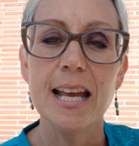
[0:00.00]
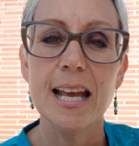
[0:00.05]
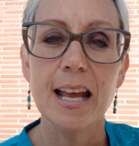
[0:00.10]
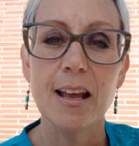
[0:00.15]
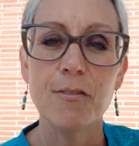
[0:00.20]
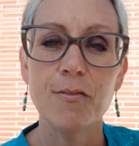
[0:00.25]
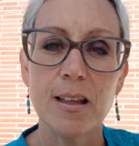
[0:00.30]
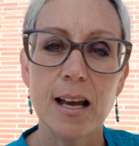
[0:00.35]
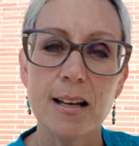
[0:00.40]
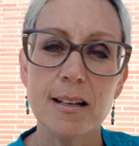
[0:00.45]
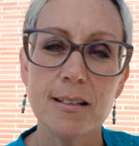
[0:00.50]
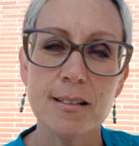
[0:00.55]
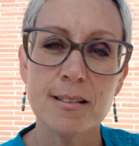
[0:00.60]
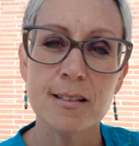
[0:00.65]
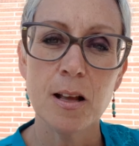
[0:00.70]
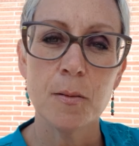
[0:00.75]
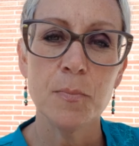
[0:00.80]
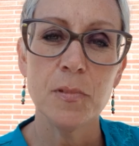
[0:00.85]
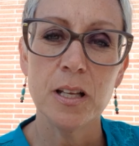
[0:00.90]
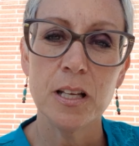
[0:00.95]
if that's
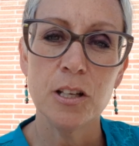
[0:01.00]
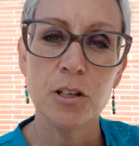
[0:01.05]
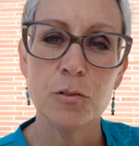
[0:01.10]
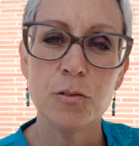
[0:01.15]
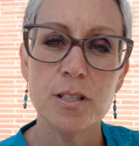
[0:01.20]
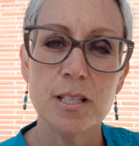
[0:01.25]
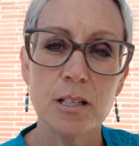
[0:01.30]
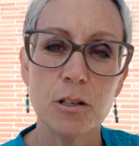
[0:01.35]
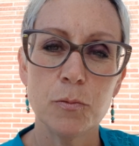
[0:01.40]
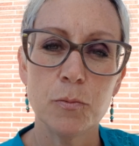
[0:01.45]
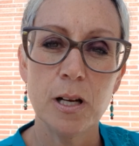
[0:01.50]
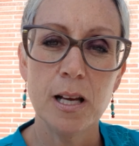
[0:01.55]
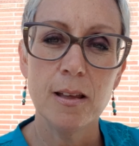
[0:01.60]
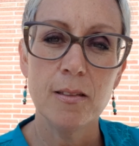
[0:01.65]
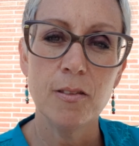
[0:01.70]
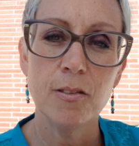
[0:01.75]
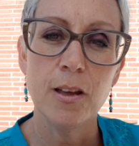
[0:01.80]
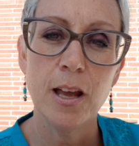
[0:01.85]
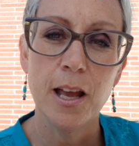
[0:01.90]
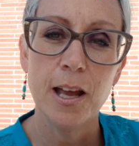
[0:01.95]
something you deal
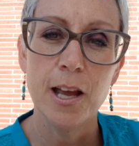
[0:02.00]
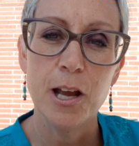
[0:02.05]
with,